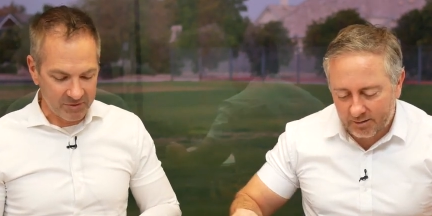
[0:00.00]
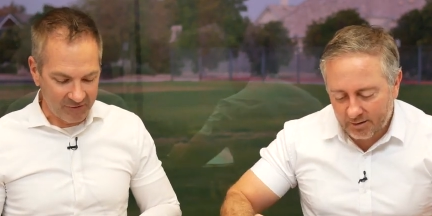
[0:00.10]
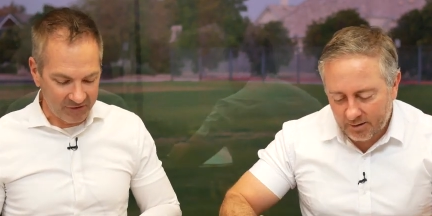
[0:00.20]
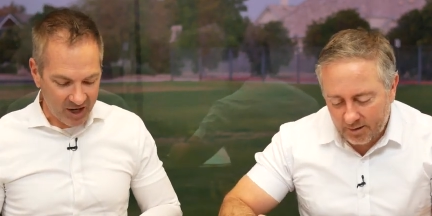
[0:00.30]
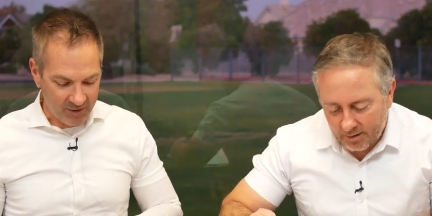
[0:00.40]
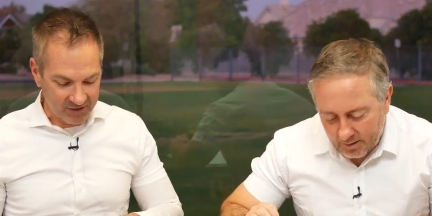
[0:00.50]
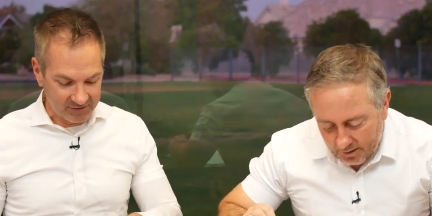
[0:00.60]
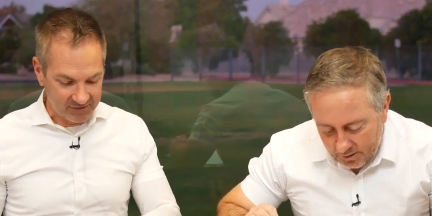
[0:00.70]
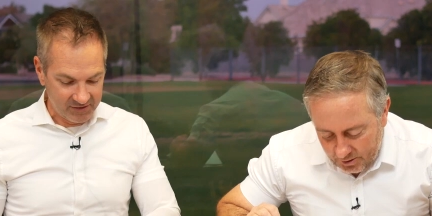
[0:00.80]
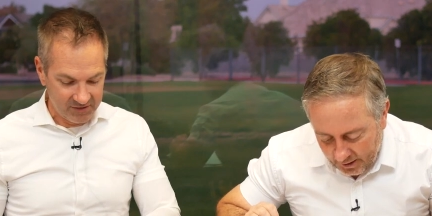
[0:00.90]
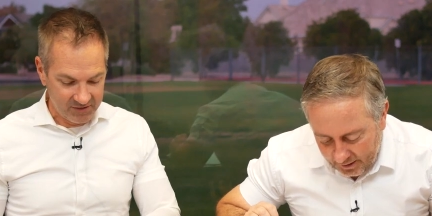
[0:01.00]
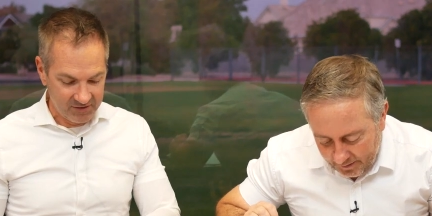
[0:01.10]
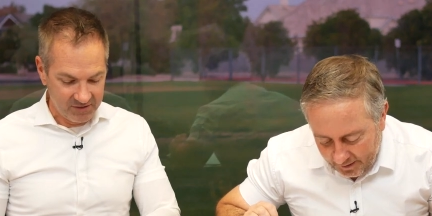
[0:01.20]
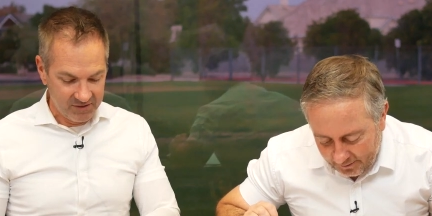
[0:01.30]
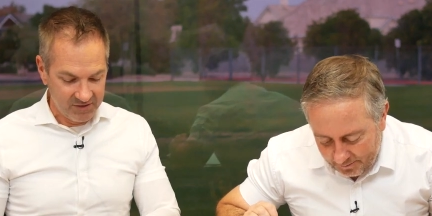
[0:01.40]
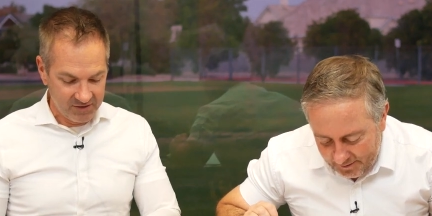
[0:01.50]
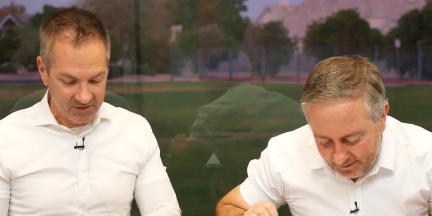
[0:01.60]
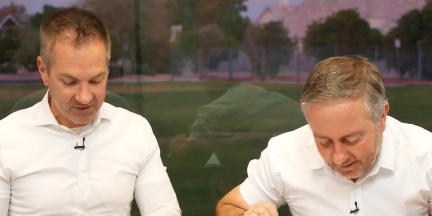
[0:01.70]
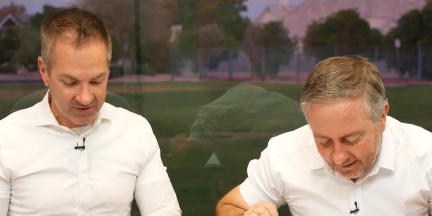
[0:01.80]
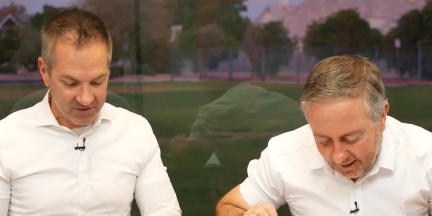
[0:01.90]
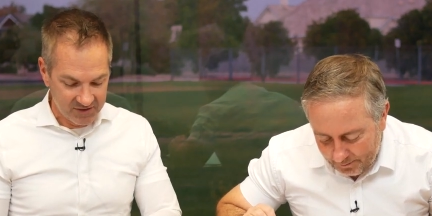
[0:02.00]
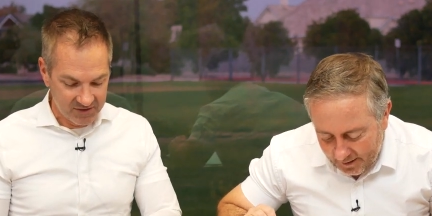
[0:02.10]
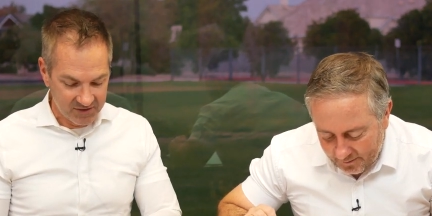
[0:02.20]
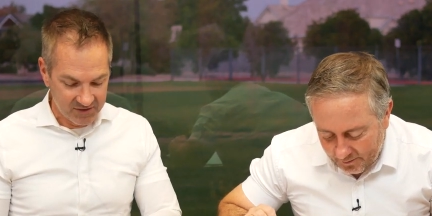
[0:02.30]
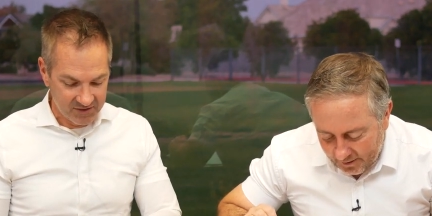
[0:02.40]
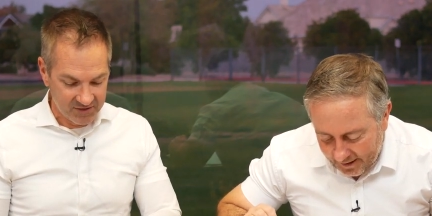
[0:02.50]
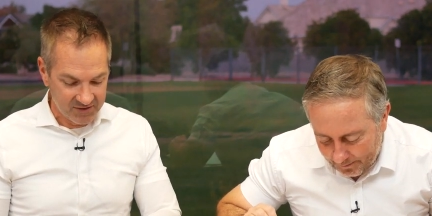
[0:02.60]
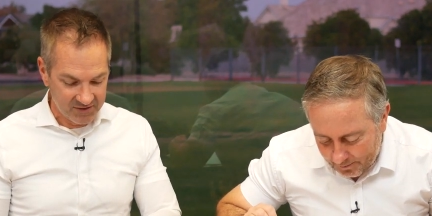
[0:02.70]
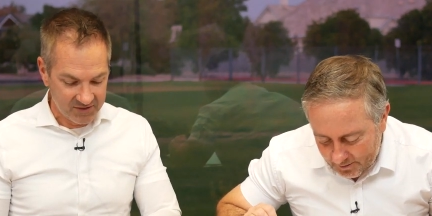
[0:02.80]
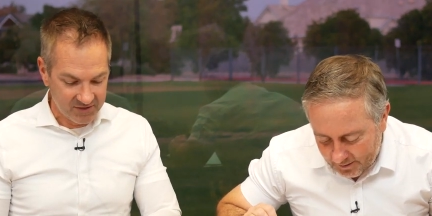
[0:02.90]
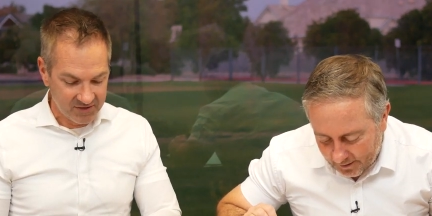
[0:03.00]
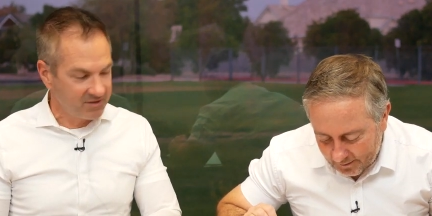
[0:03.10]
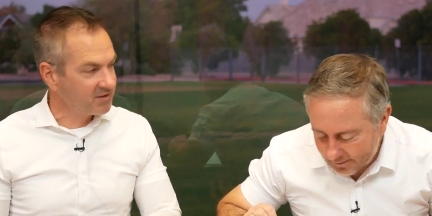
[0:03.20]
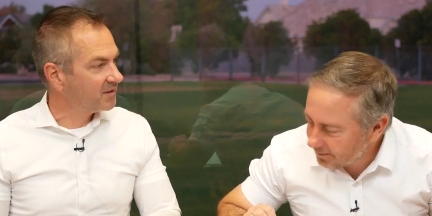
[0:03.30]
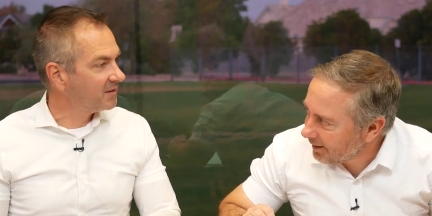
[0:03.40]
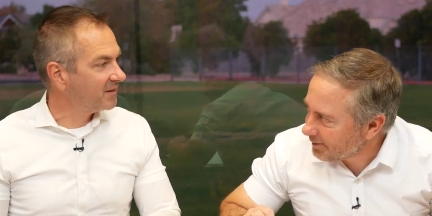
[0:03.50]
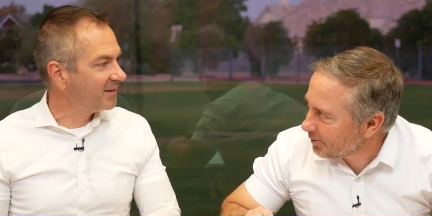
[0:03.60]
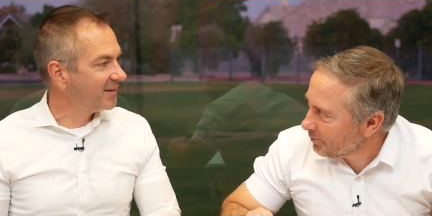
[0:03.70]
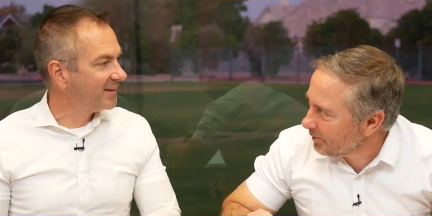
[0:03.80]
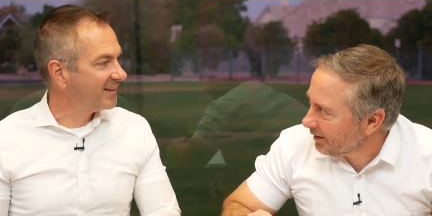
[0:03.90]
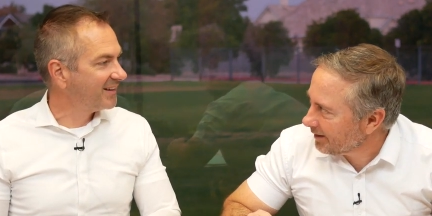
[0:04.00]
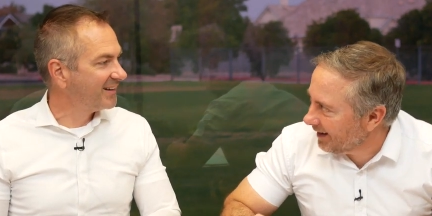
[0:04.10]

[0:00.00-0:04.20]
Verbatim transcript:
Speaker 1: some of our comments? Jacob Ingram says, I can't believe you're a camper, Scot. That's so mean.